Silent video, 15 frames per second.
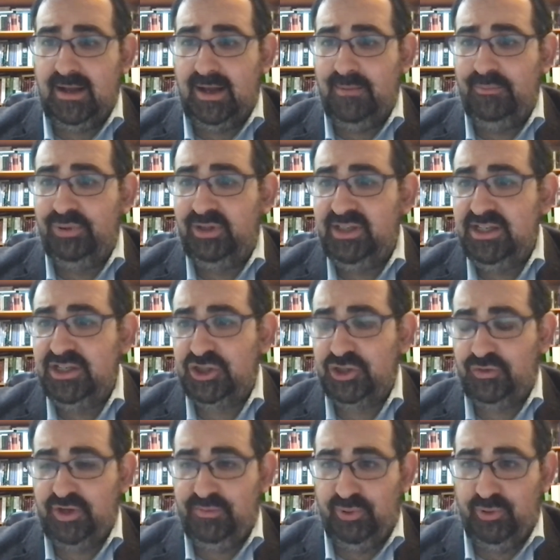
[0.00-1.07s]
I- I'm
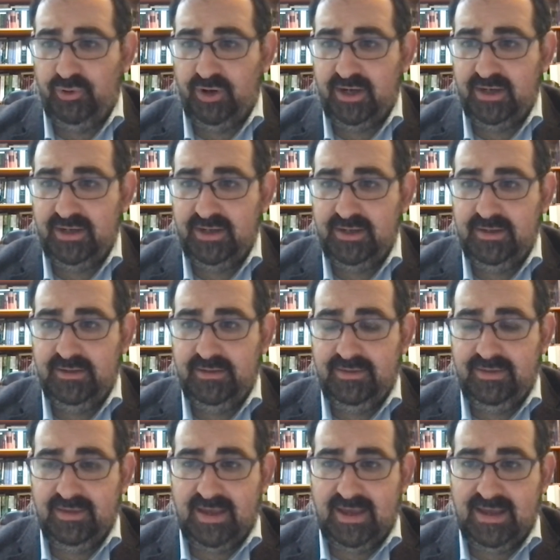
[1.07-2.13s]
pleased to report
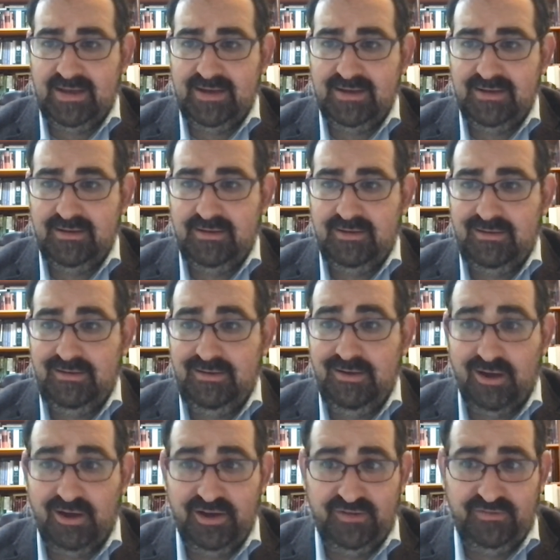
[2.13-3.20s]
that
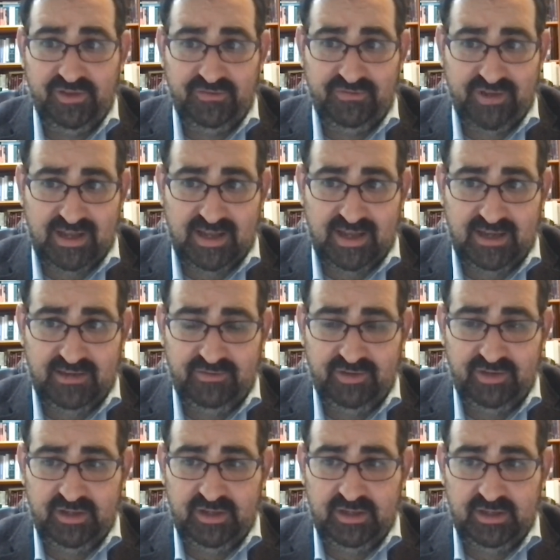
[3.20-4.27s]
none of the
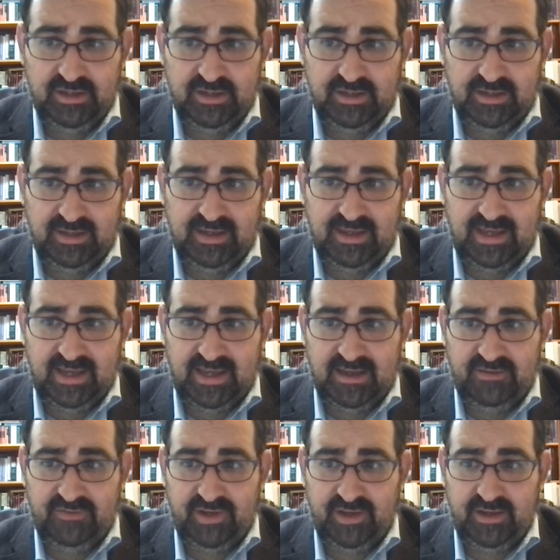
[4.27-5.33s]
five uh,
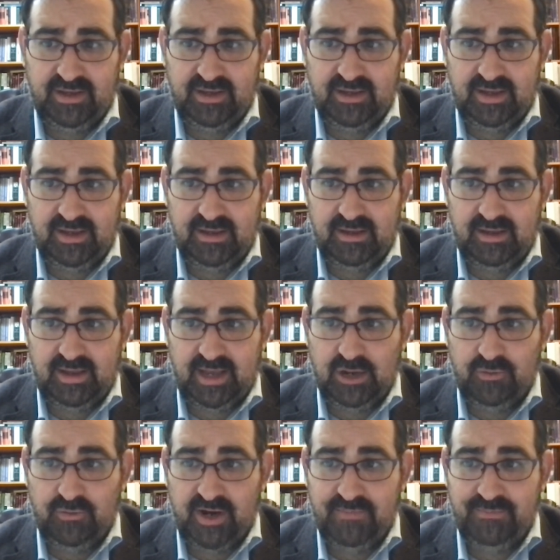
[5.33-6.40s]
have
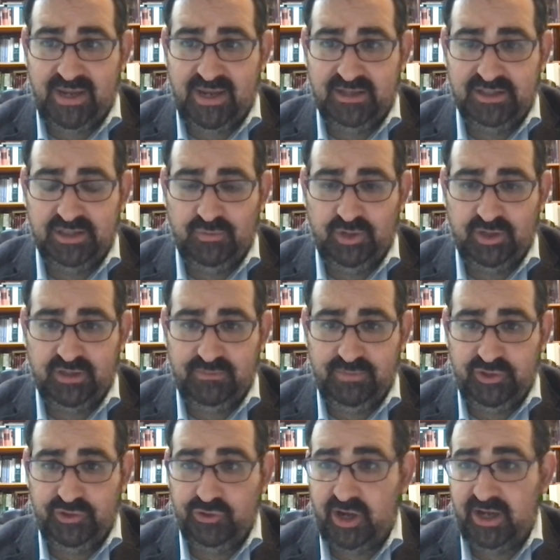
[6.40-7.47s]
outright bans on what
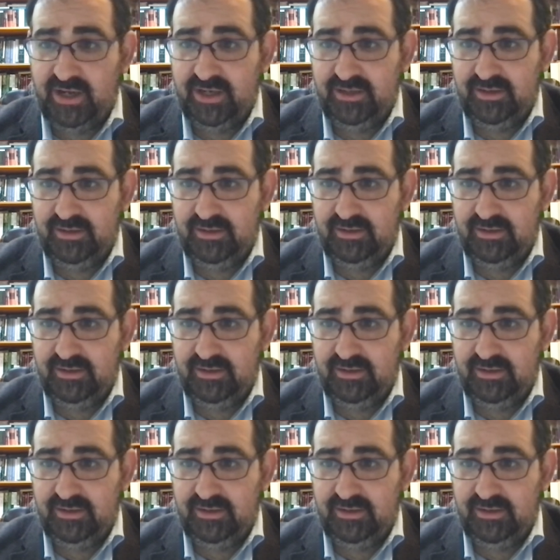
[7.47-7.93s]
can be taught